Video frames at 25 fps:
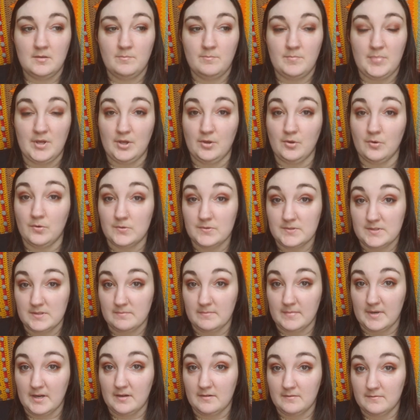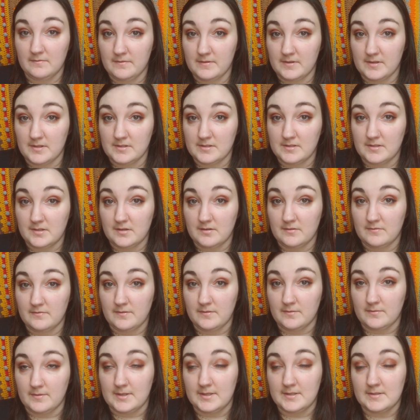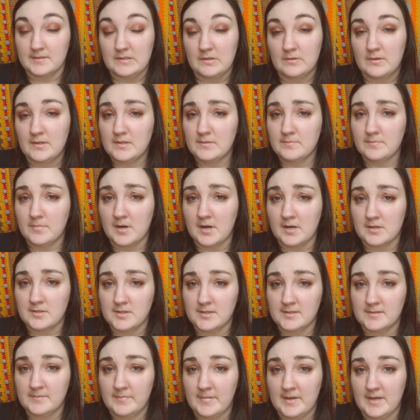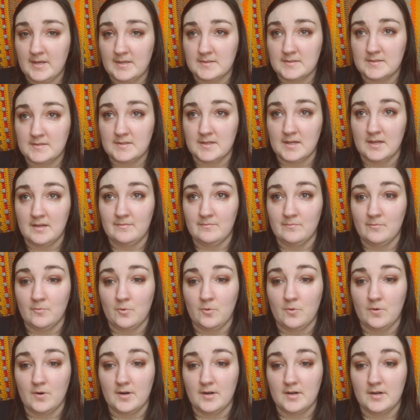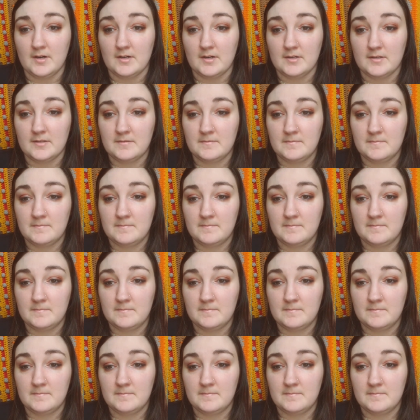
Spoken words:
big goals of mine for this year, if you will. So less project-based and more